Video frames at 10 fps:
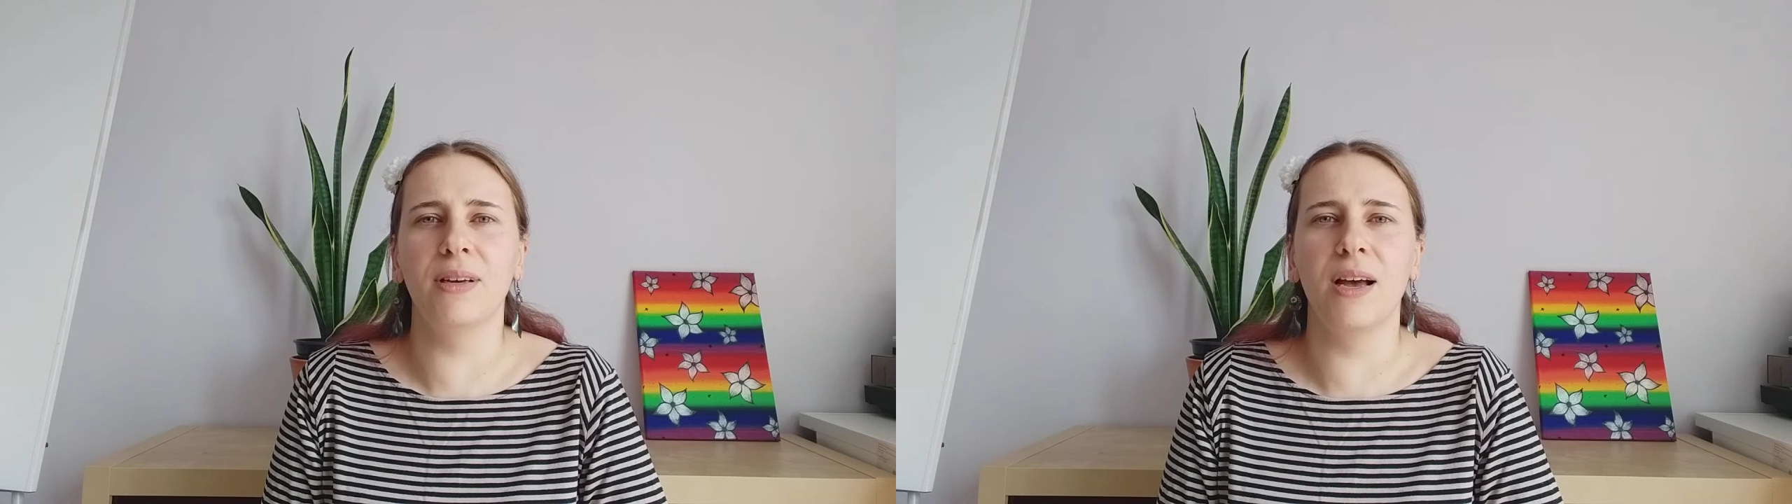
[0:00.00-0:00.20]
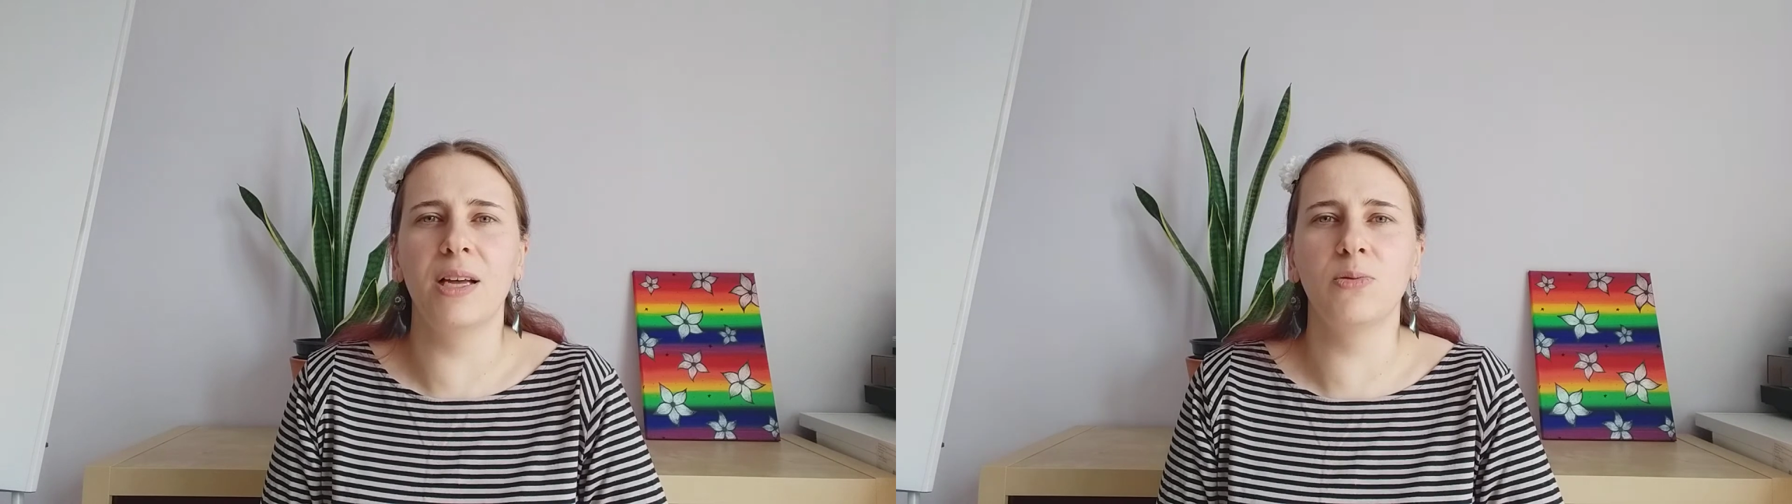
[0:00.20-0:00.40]

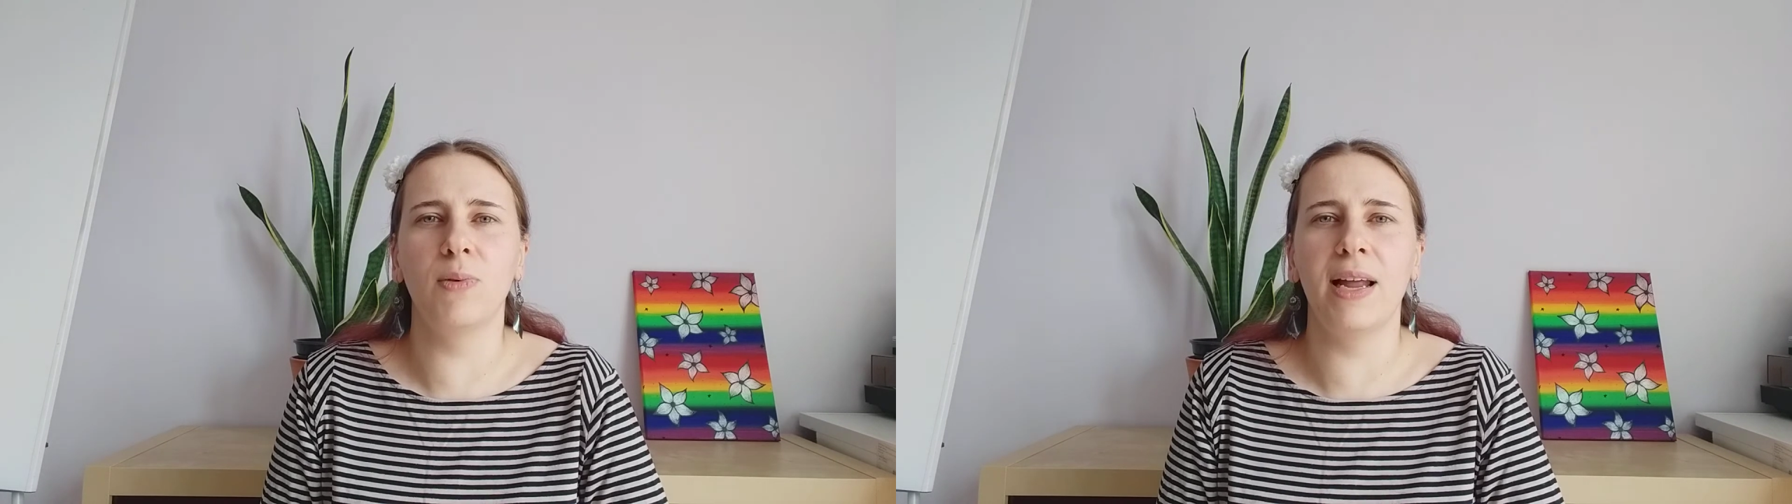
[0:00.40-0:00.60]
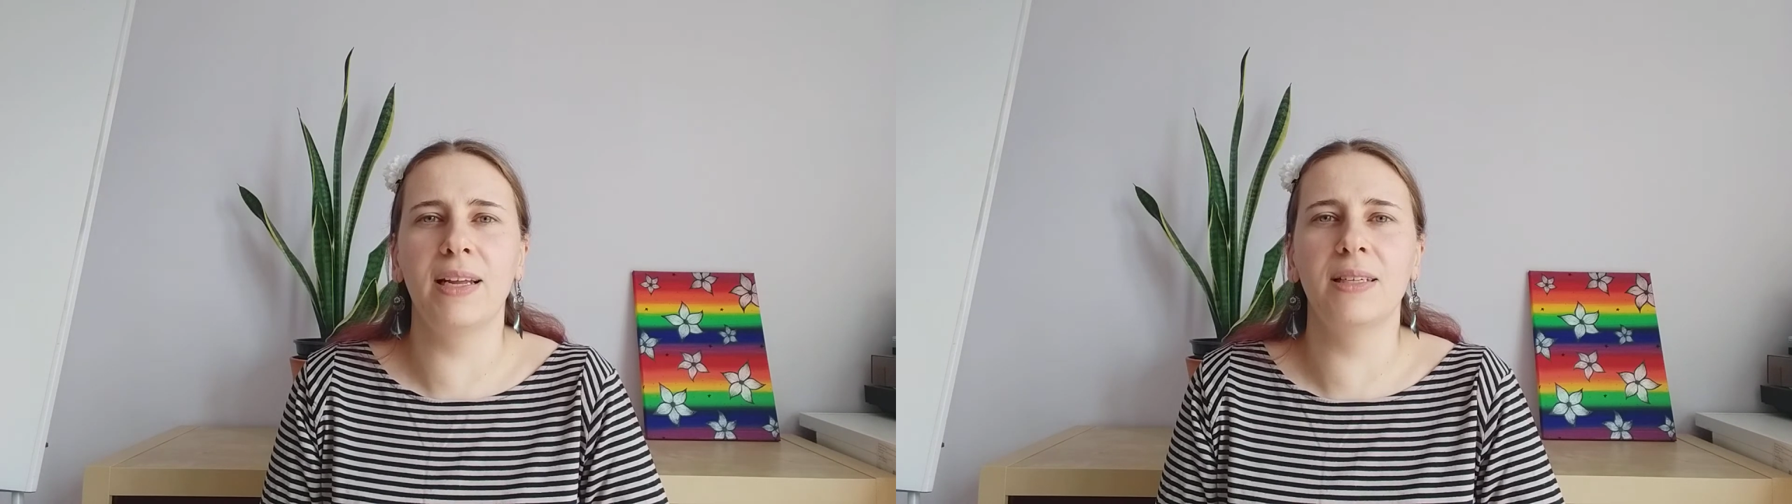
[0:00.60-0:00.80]
as
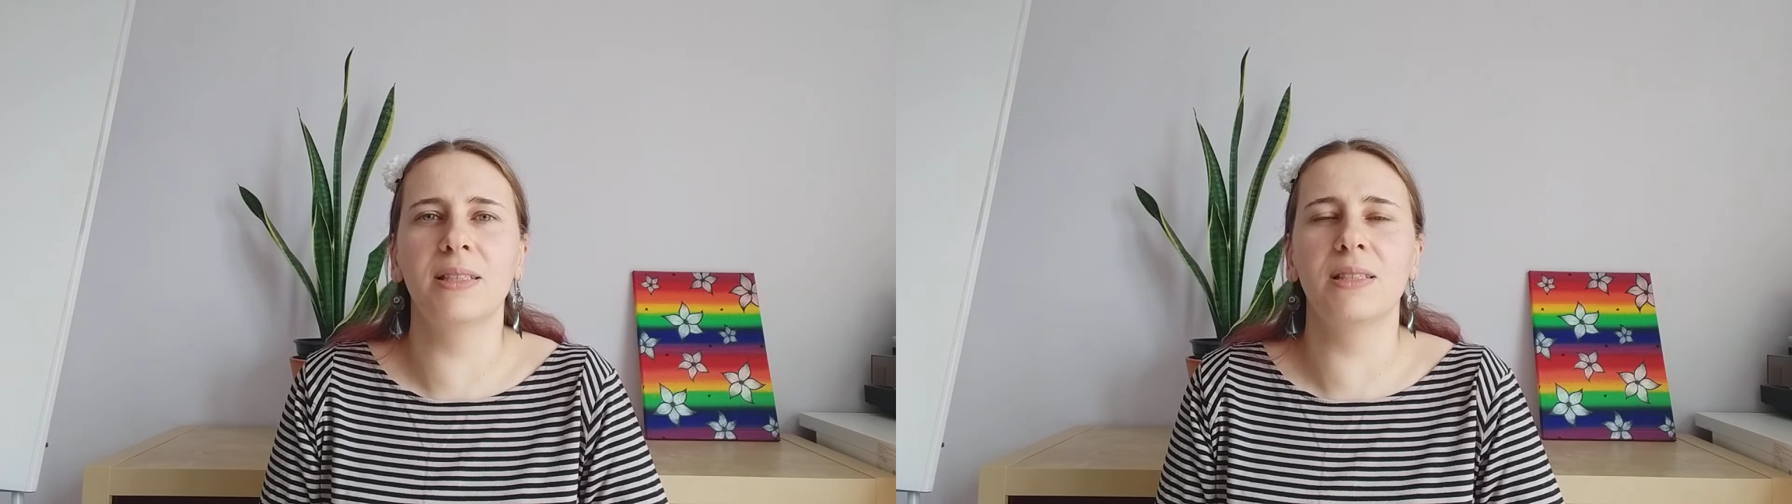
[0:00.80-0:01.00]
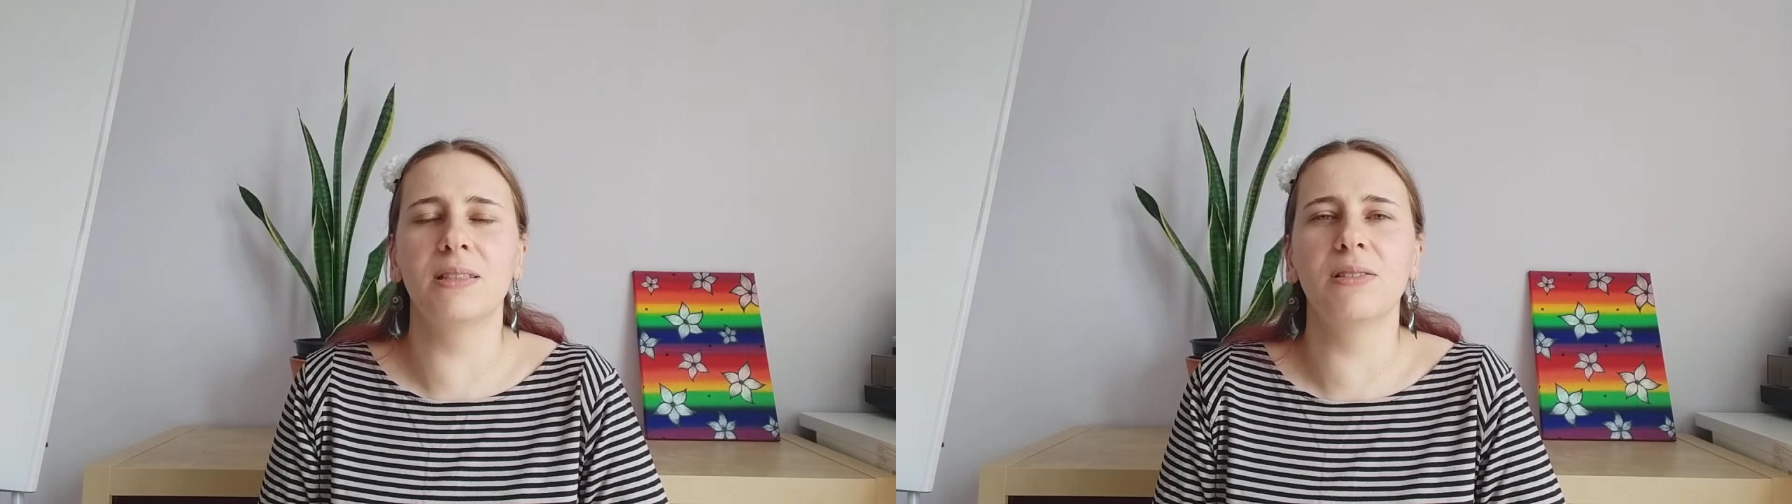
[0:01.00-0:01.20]
well
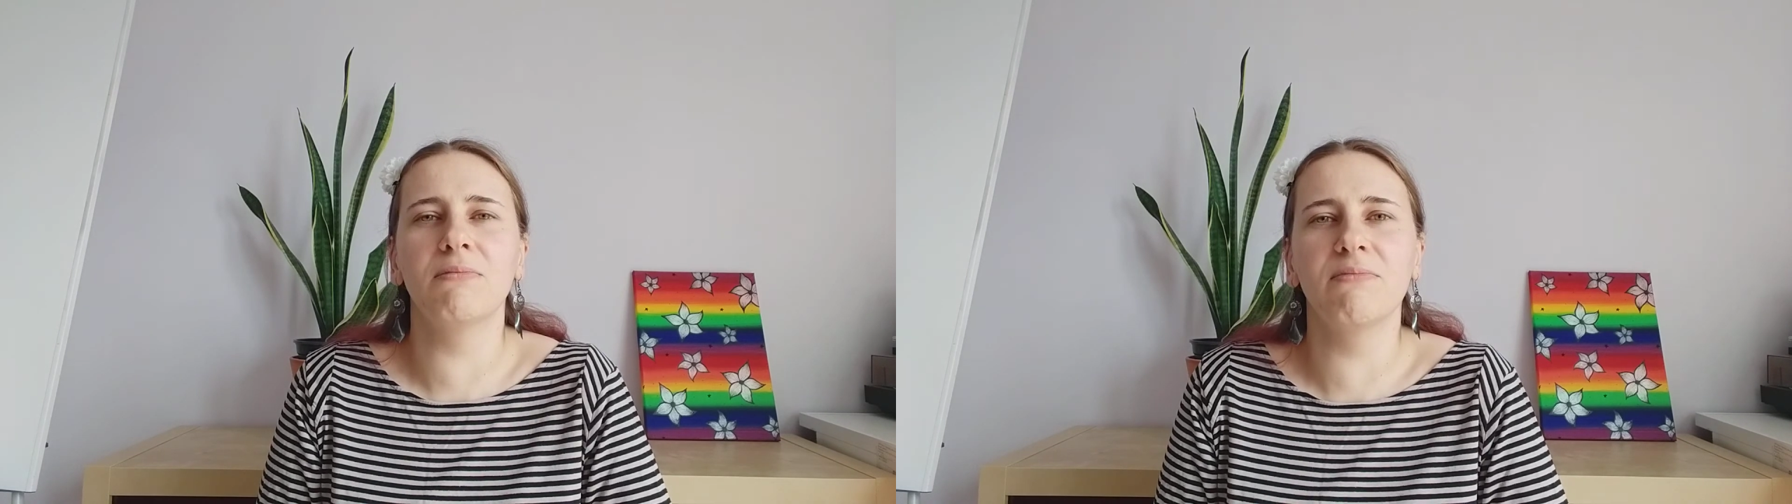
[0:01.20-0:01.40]
as